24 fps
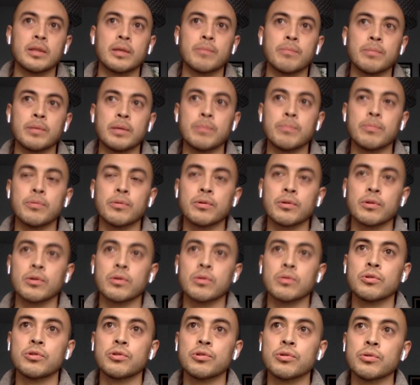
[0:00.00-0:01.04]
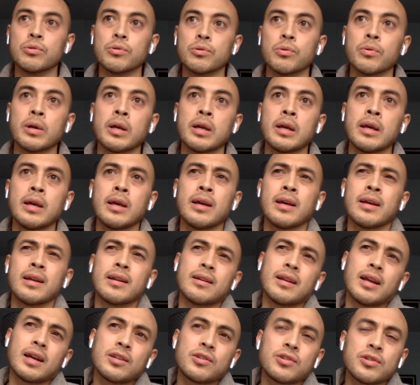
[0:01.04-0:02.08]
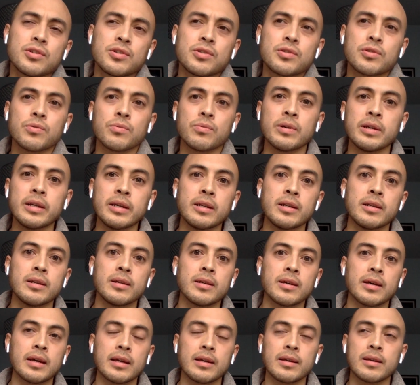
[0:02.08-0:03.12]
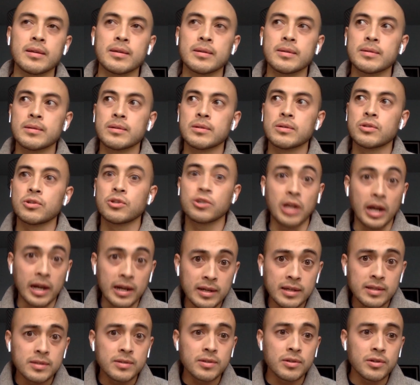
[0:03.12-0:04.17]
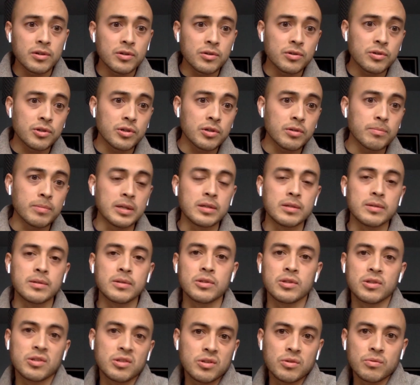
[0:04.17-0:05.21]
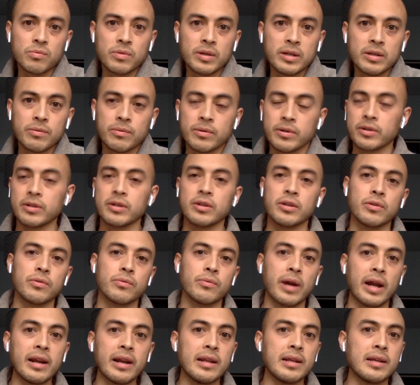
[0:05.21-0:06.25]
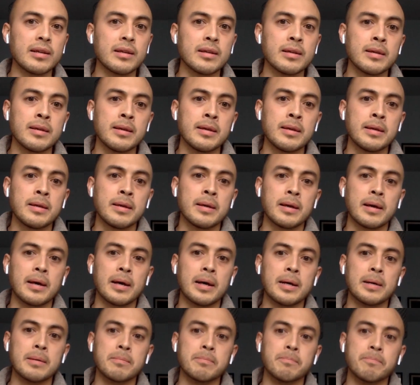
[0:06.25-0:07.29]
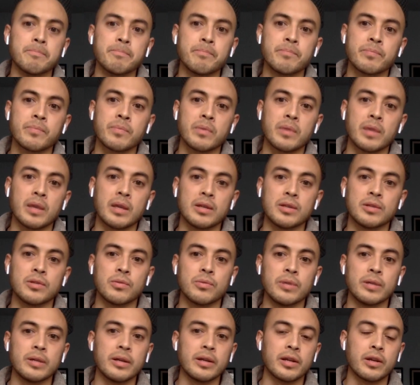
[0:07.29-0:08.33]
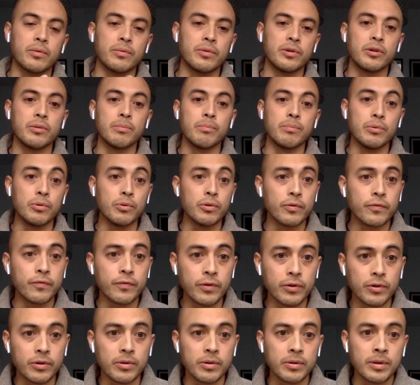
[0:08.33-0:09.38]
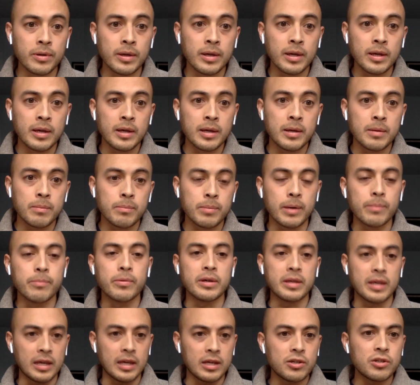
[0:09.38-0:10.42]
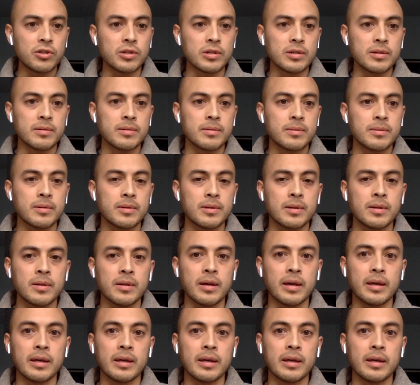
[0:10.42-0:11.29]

Something that people go to, not just to read like Chinese literature, but just to read really good writing, and to read like a really beautiful publication.